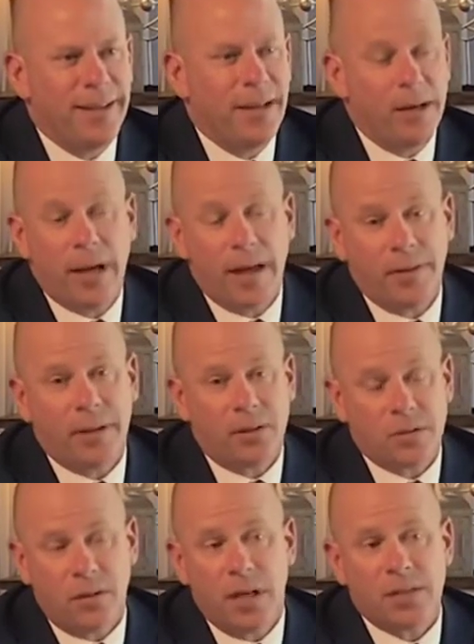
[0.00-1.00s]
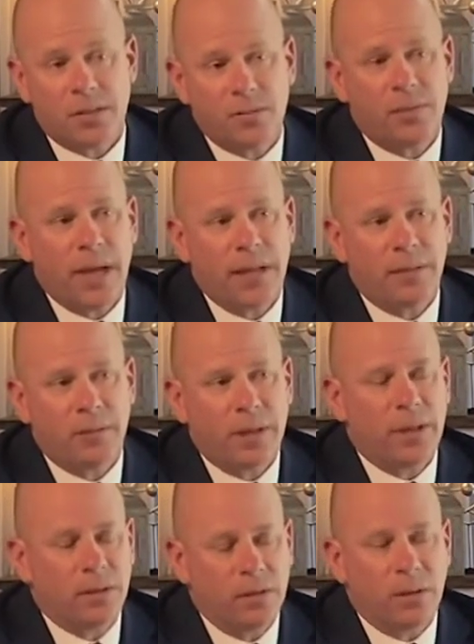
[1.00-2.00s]
And I think there's lessons from that we
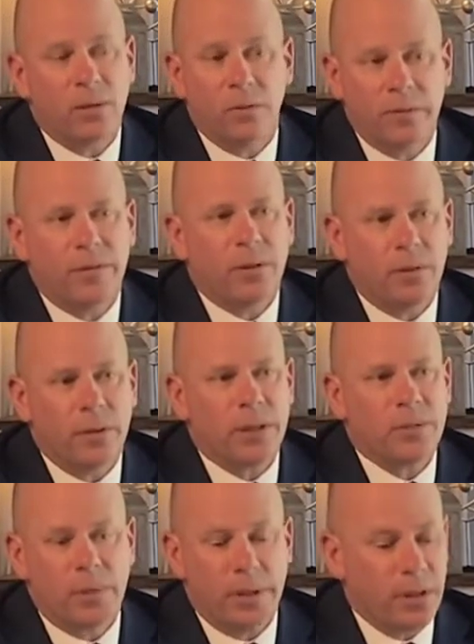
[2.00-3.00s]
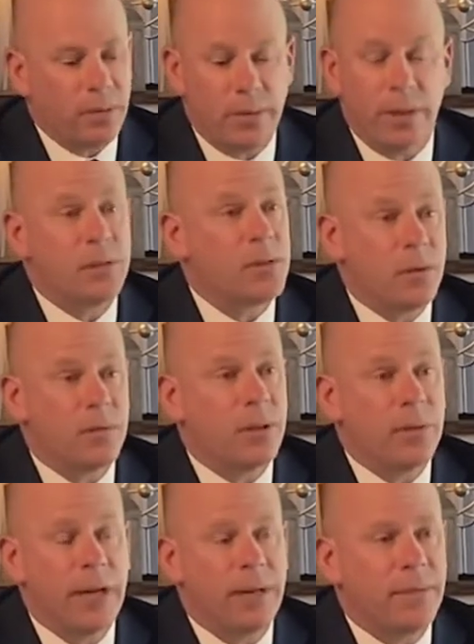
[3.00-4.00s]
can learn going forward as we deal with the uncertainty
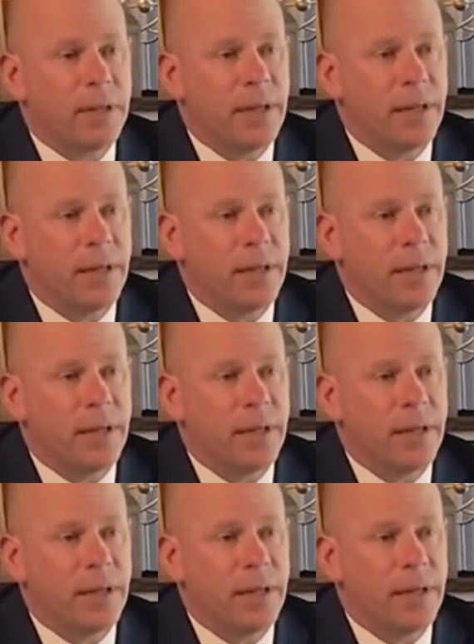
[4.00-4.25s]
we have today.